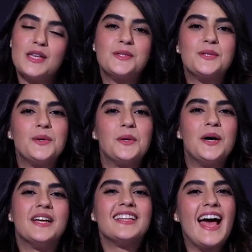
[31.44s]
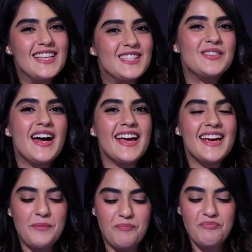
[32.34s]
Yes. So that's
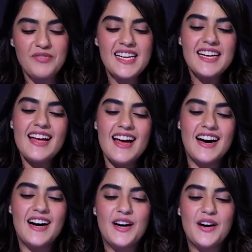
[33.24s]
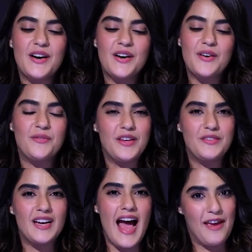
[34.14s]
why I
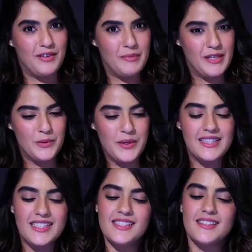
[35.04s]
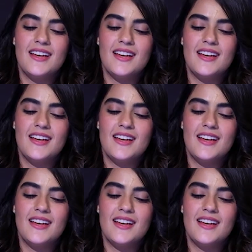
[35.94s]
will be doing this.